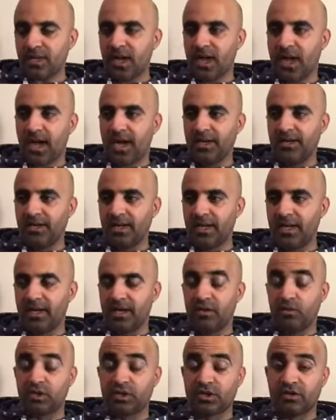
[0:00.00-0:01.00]
And
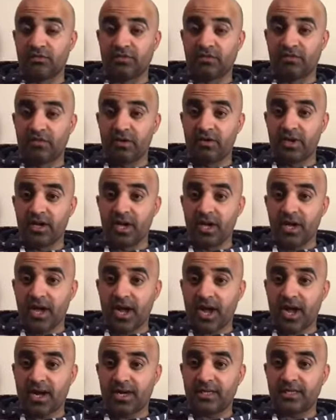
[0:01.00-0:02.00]
it was of a very
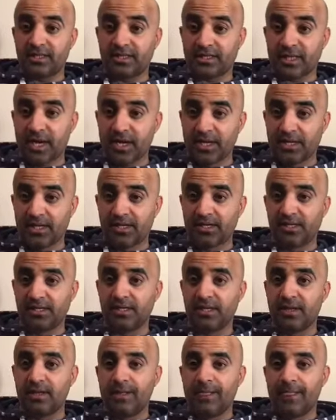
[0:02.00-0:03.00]
high standard.
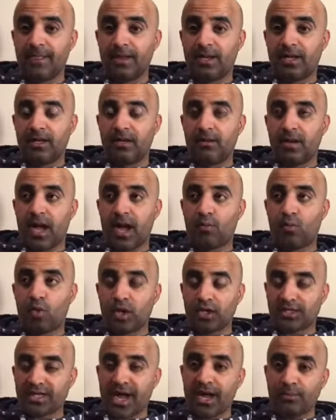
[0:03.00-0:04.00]
And
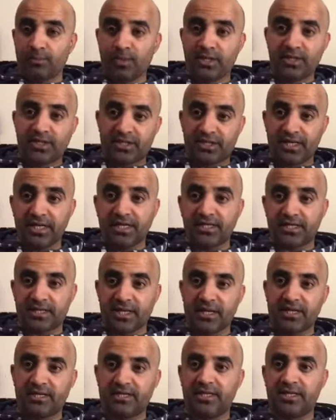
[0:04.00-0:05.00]
what's happened since
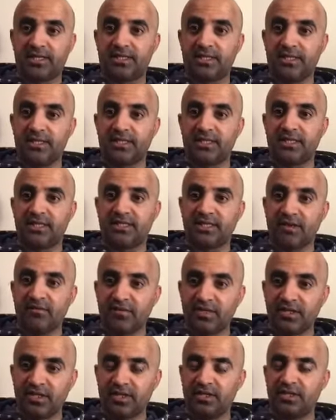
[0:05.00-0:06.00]
then, 60s and
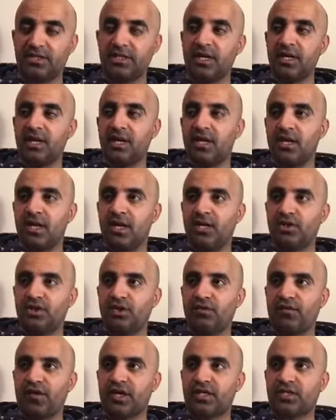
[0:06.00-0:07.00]
70s, is
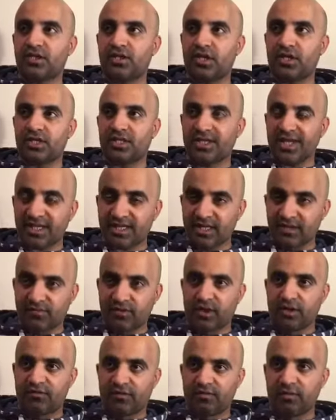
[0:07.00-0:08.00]
you've had successive
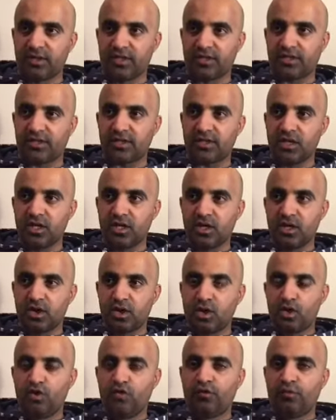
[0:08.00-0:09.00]
governments
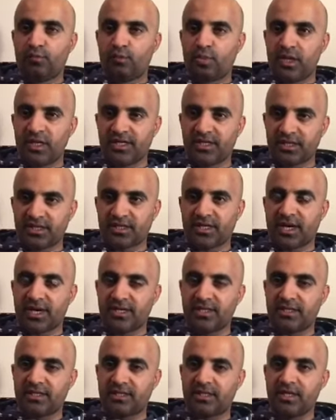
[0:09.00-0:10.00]
who've
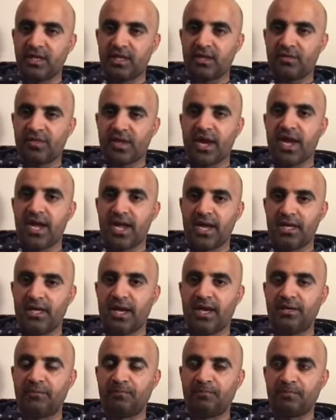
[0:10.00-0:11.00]
politicized that
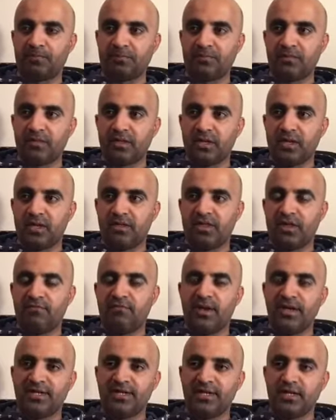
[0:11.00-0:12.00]
airline. They've
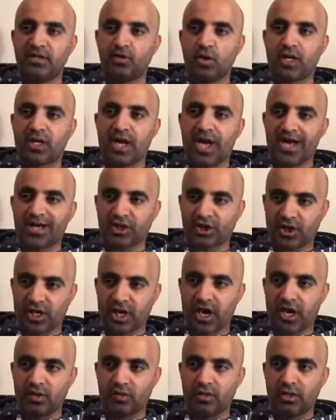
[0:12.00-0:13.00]
made it into a cash
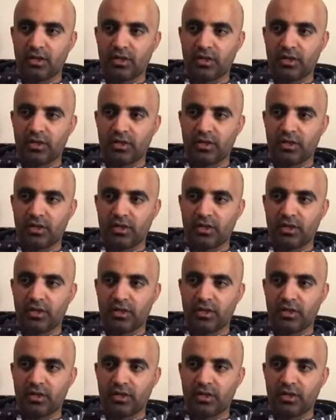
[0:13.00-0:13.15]
cow.